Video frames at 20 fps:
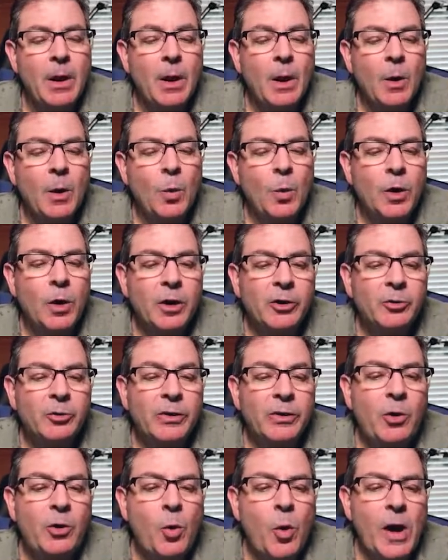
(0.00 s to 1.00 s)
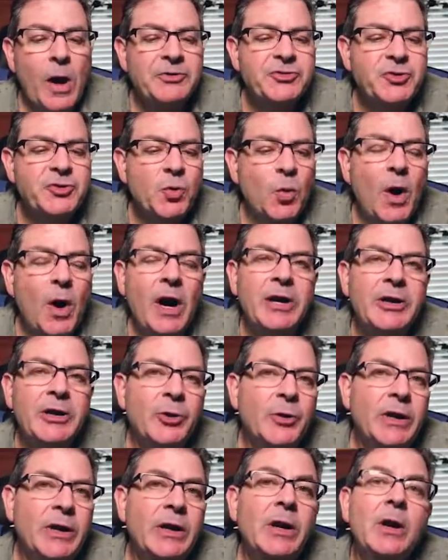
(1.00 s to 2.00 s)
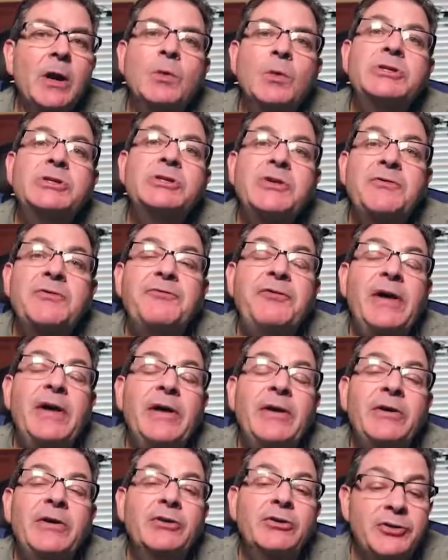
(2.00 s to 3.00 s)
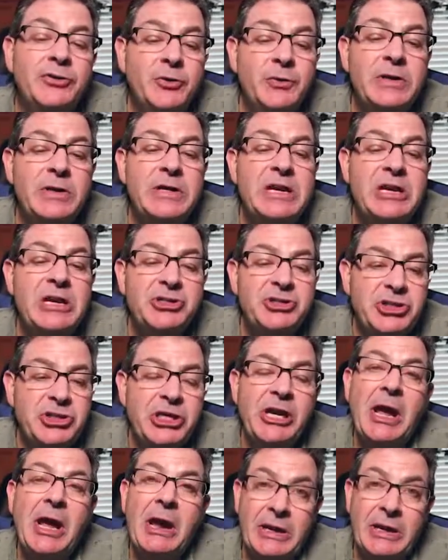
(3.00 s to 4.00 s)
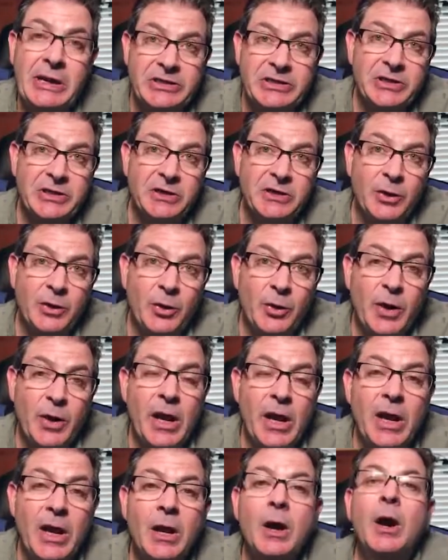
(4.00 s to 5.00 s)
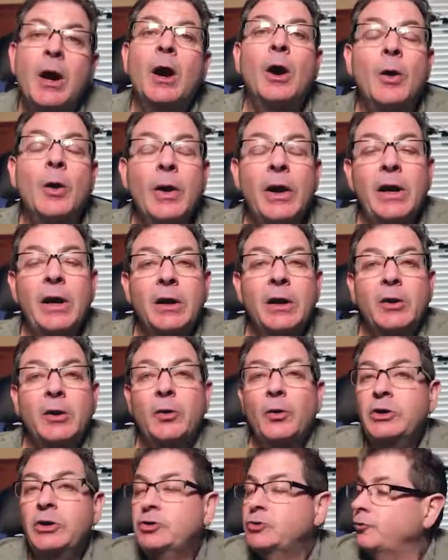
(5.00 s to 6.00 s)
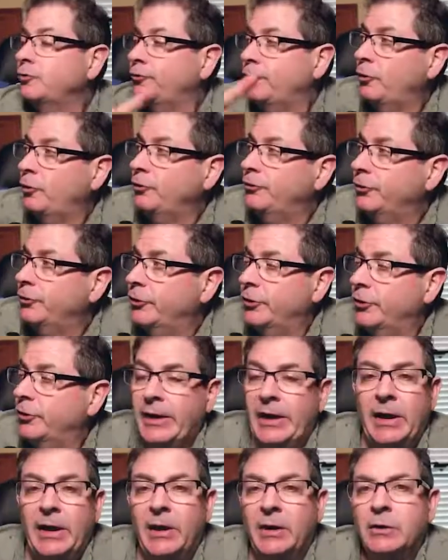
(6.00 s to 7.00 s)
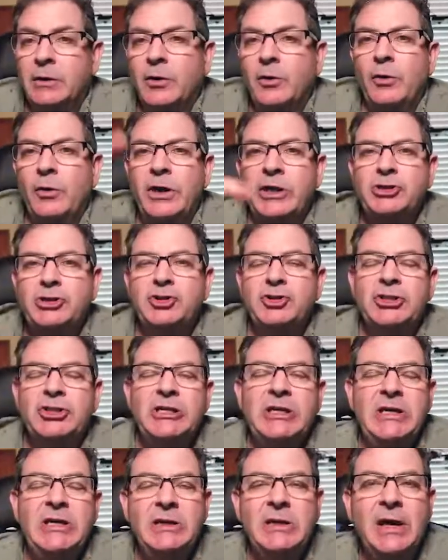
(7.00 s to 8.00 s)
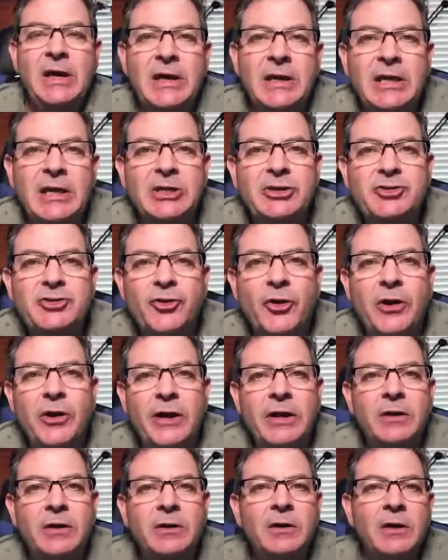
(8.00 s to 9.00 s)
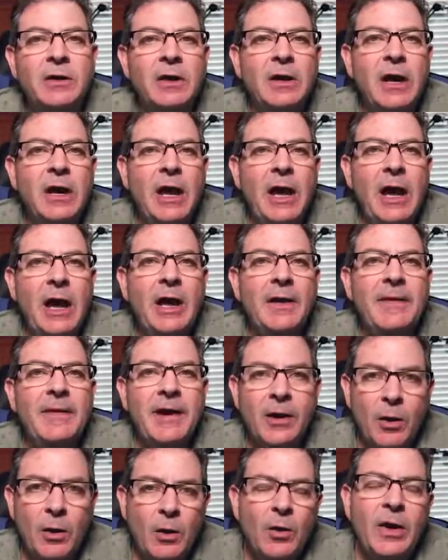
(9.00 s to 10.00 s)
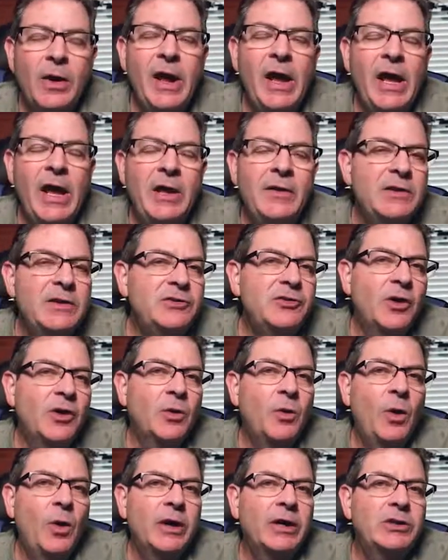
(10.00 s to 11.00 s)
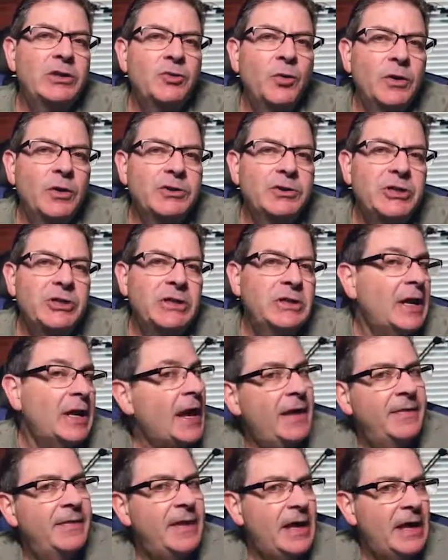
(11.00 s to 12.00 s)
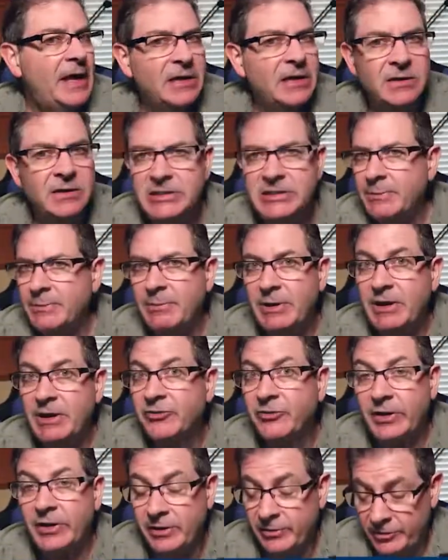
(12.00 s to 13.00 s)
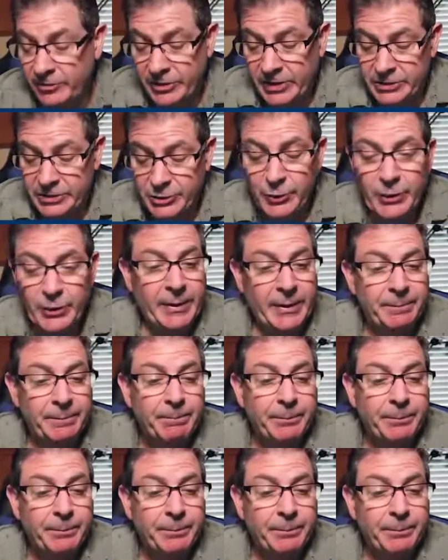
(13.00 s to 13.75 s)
Work request wandering, which is a failure to initiate. Okay. All right. Go get your folder and go get your seat and get started. And they go, okay. And they start walking towards it. And then 10 minutes later, they're not doing it.